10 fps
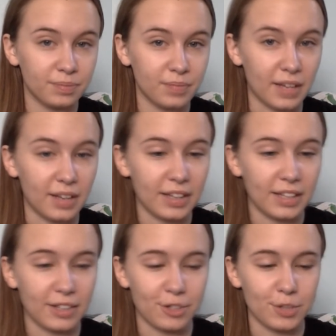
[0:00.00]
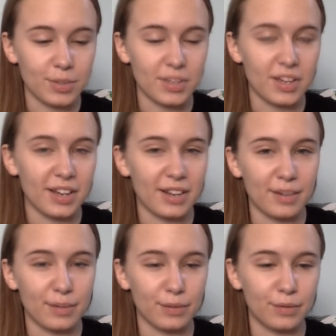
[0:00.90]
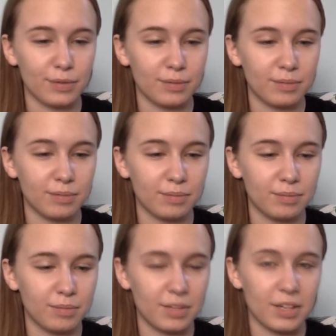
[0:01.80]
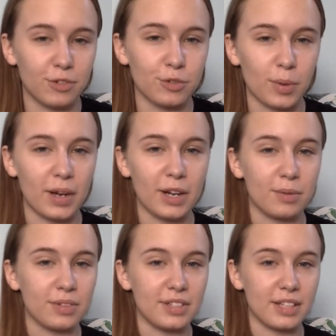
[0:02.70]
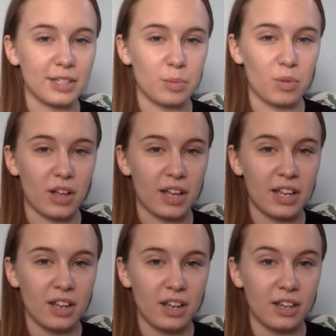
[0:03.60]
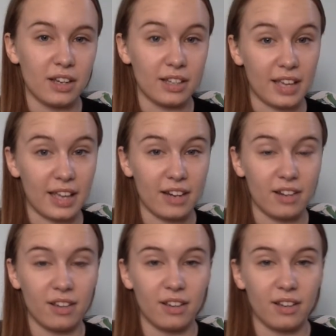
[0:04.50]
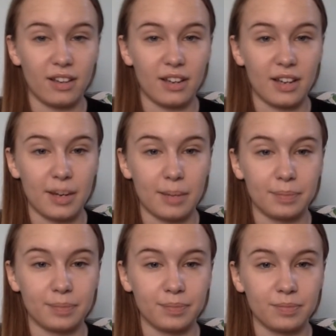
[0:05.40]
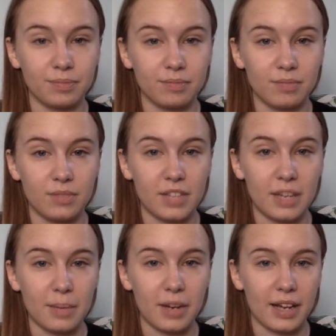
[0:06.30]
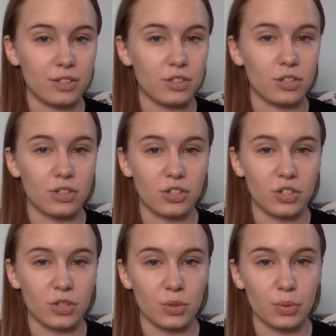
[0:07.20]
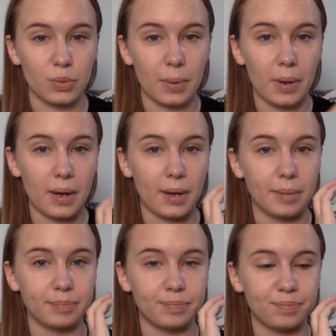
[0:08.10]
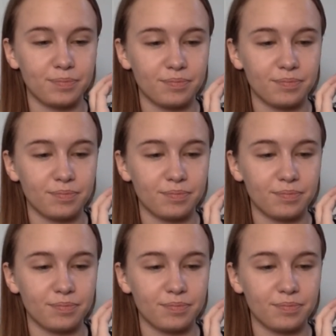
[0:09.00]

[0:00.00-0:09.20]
I like how she was kind of intertwining with Zig's plot again. Um, Damon asked her to um,